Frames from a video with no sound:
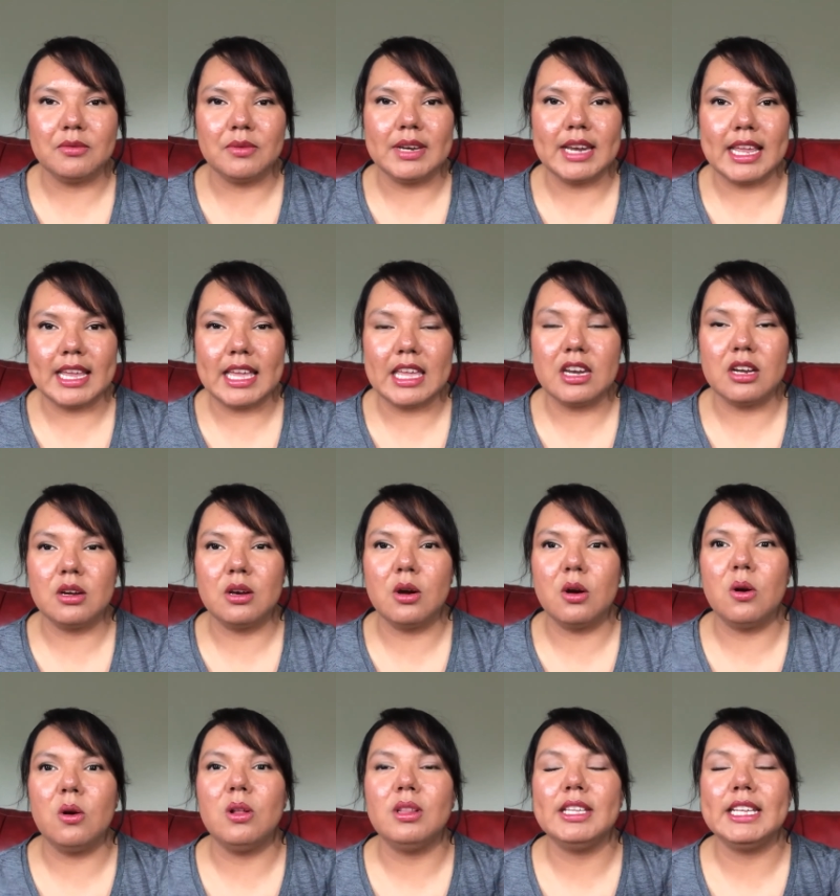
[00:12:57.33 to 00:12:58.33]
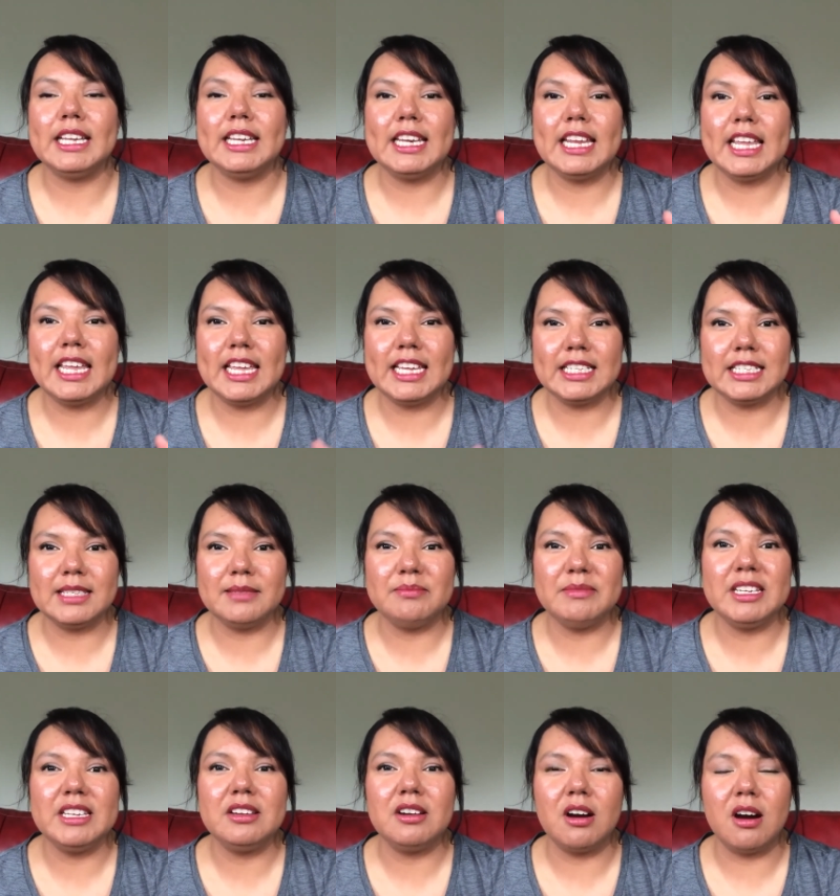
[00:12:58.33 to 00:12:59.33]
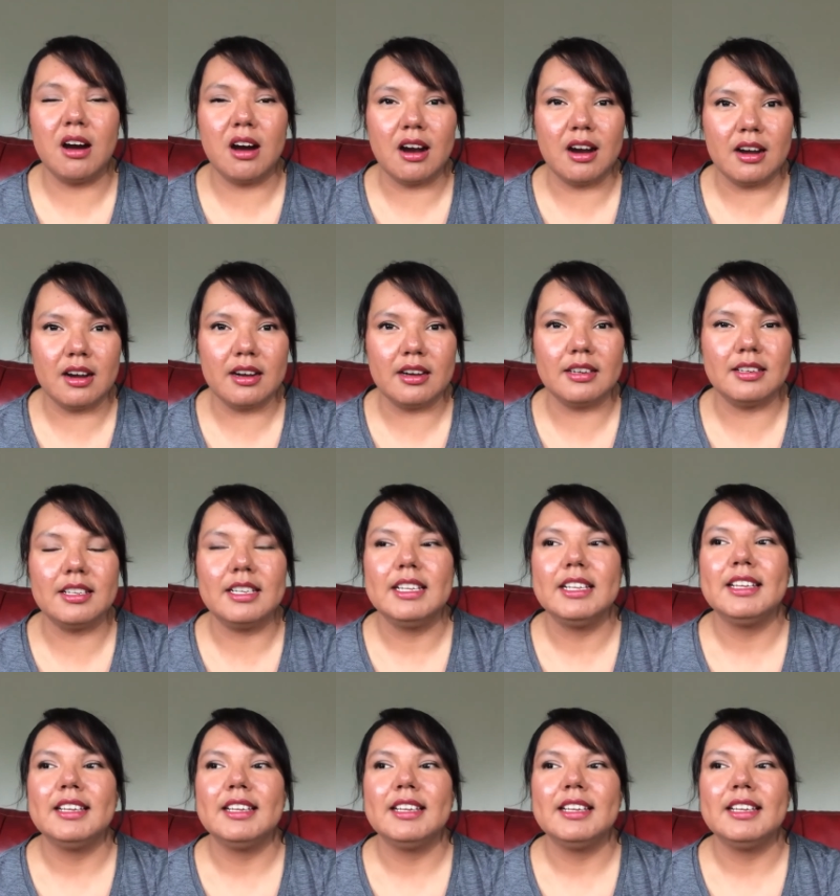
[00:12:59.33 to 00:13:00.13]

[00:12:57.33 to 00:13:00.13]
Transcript: when I get a cold, it hits me hard.